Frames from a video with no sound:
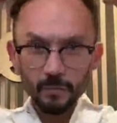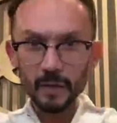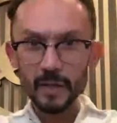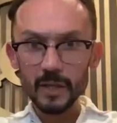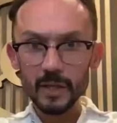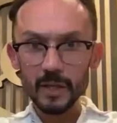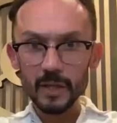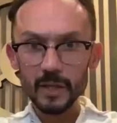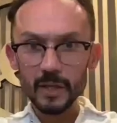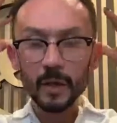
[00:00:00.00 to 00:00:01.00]
the
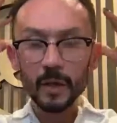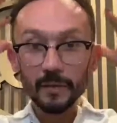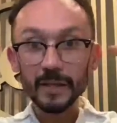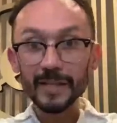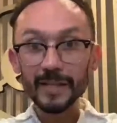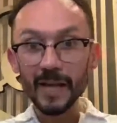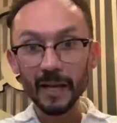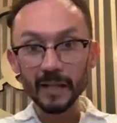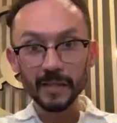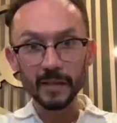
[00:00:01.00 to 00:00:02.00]
top, the
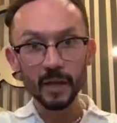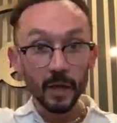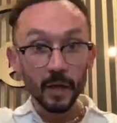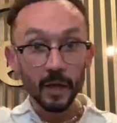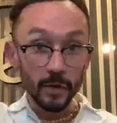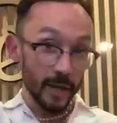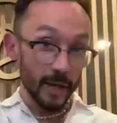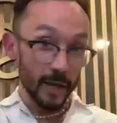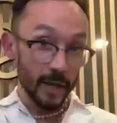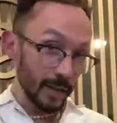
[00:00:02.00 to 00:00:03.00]
sides. You can
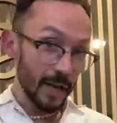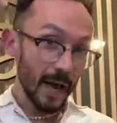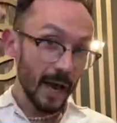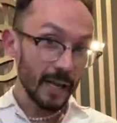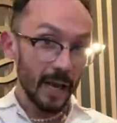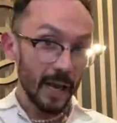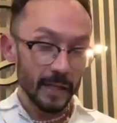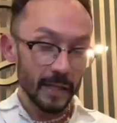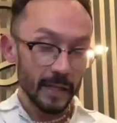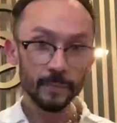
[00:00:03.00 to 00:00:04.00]
create
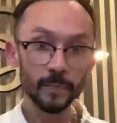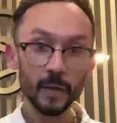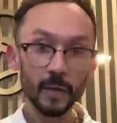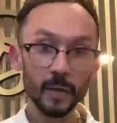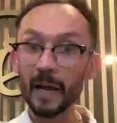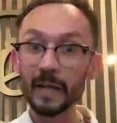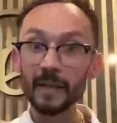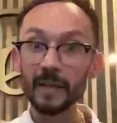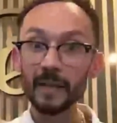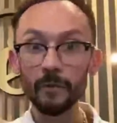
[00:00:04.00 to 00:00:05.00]
highlights. Client
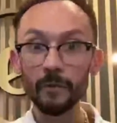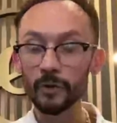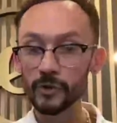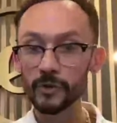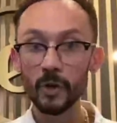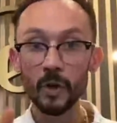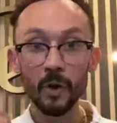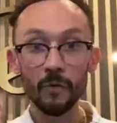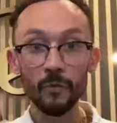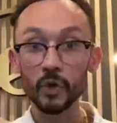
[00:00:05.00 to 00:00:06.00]
that suffers from